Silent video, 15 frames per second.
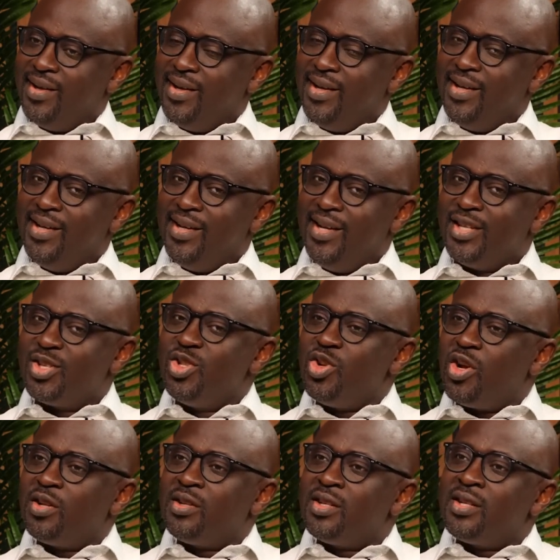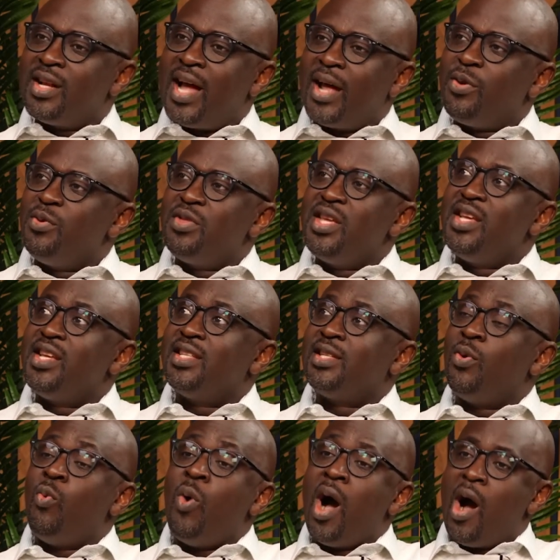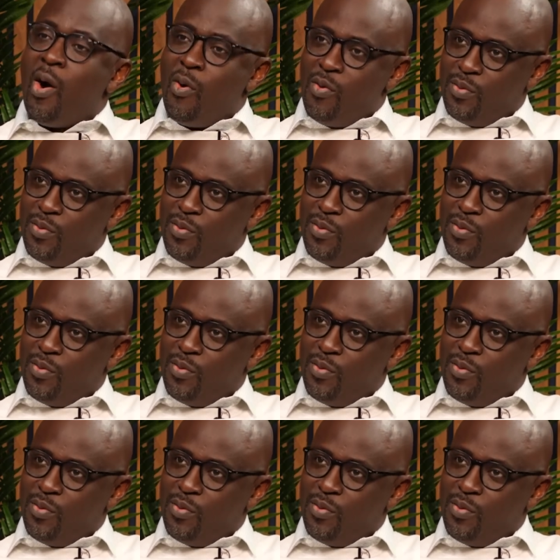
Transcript: it's not, I don't think it's a wow.